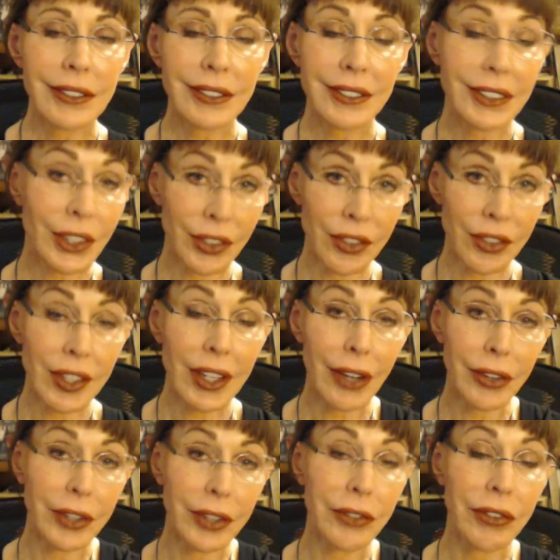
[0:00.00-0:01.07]
You can see
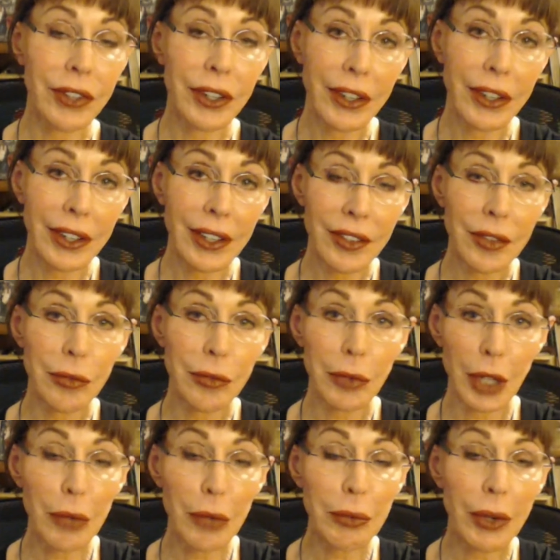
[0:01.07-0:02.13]
how unfair it is when
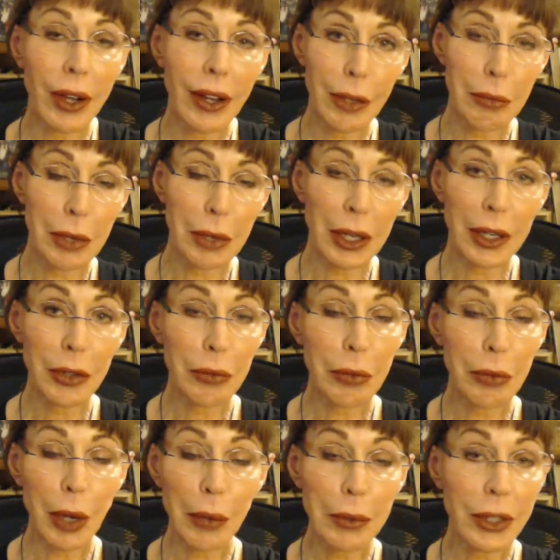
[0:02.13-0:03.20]
I'm talking about it. You
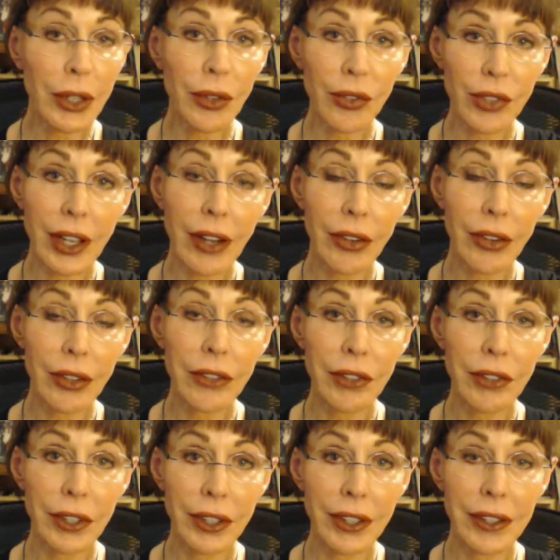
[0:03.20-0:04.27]
probably don't see how
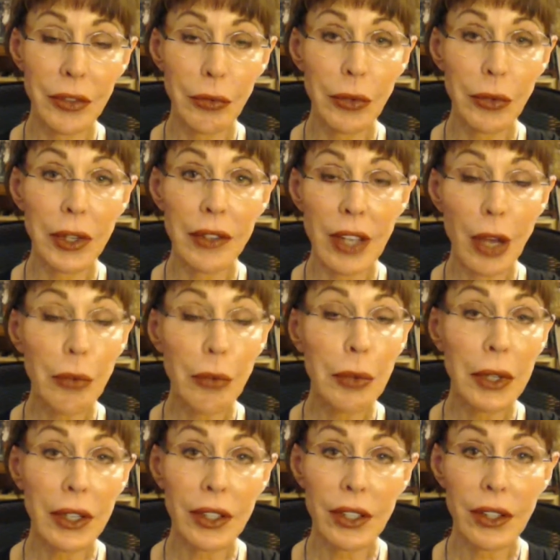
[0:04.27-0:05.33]
unfair it is when it's
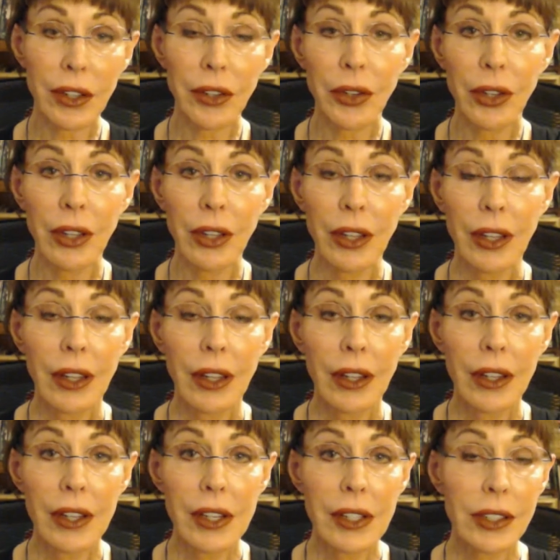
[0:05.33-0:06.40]
happening to you.
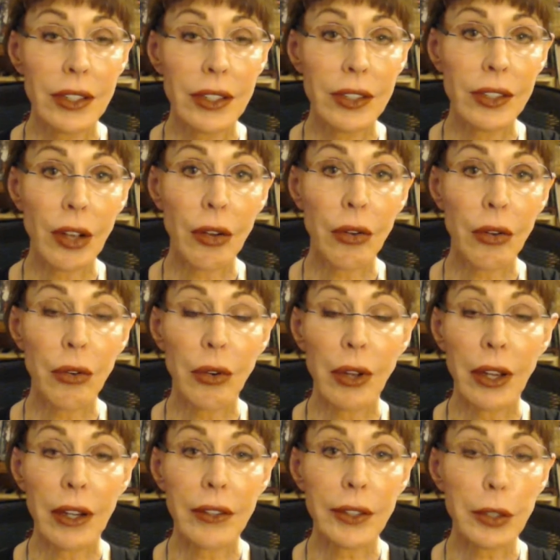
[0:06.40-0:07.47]
So
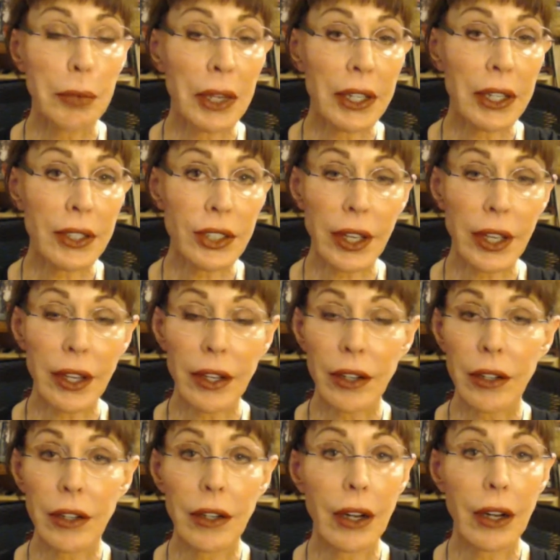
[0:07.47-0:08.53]
every paycheck,
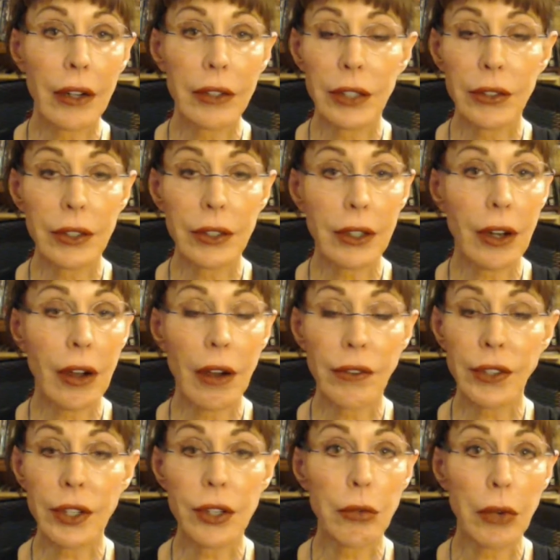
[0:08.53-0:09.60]
or however
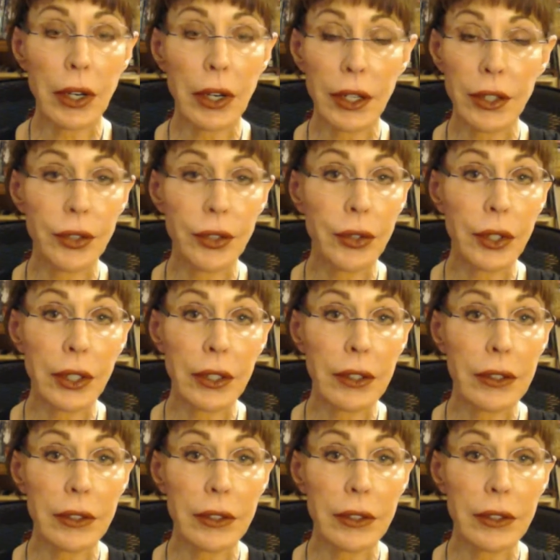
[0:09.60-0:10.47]
often you want to do it,